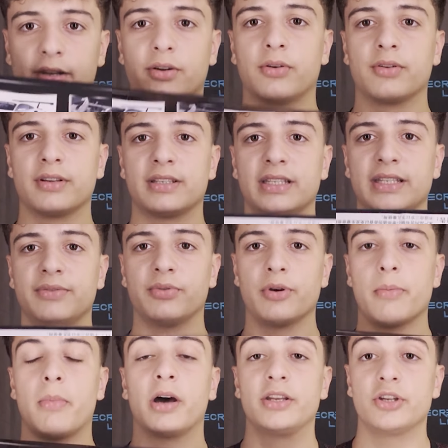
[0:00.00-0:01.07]
honestly, for
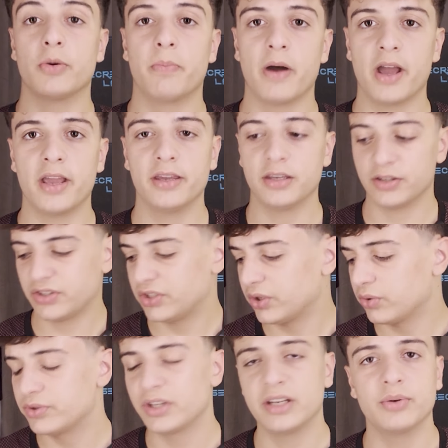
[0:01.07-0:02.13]
the money you're paying, it's
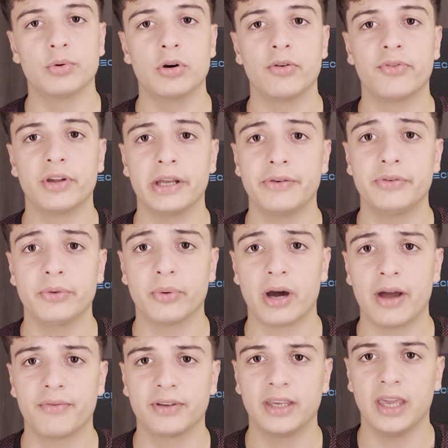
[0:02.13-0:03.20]
totally worth it if you
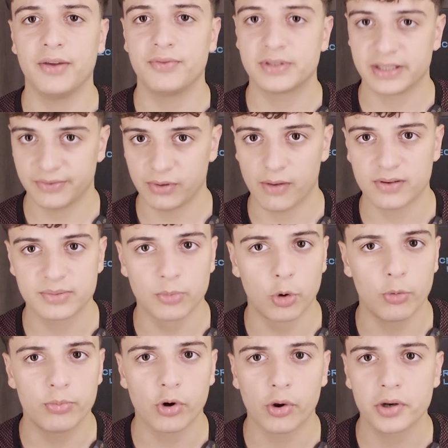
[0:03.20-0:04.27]
have gifts, if you have
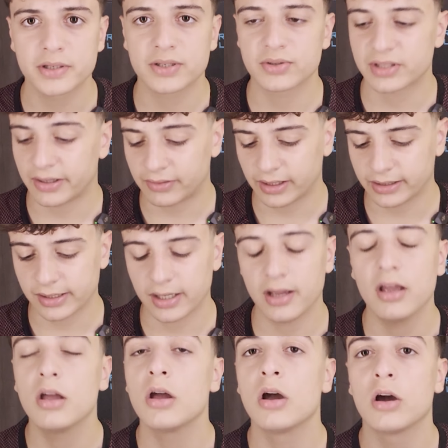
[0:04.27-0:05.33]
small brothers or stuff like
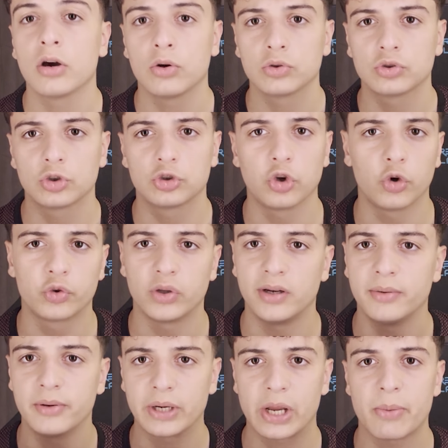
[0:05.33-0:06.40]
that.
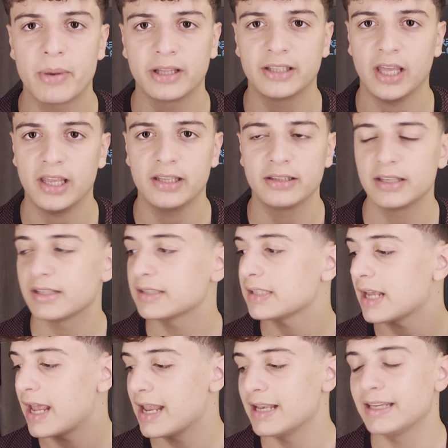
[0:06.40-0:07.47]
Totally recommend getting
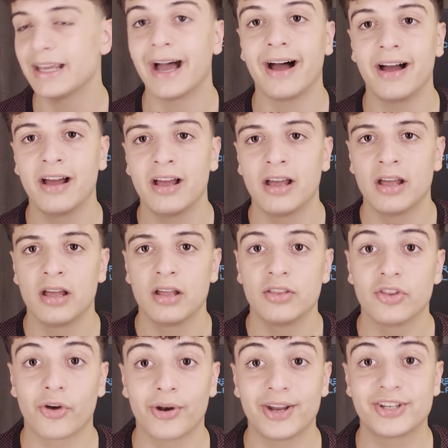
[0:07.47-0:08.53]
this. And yeah,
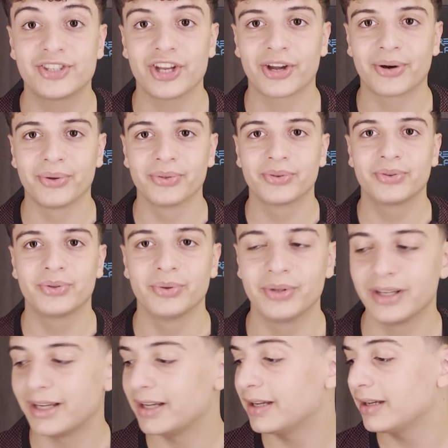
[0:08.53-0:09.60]
now let's check on to
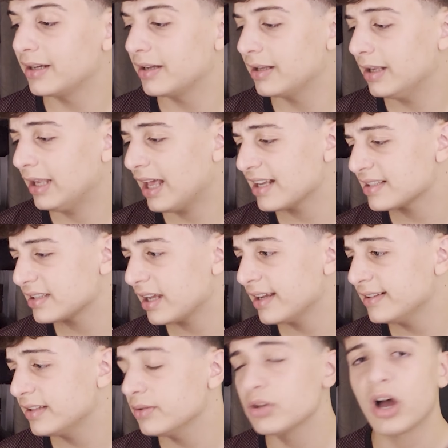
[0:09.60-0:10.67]
the last
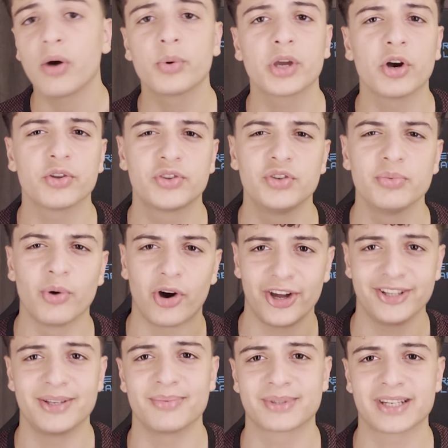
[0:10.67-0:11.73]
item. Now we got 2 more
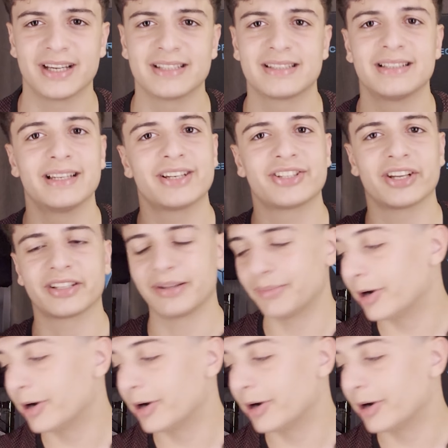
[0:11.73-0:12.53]
items, guys. Let's check them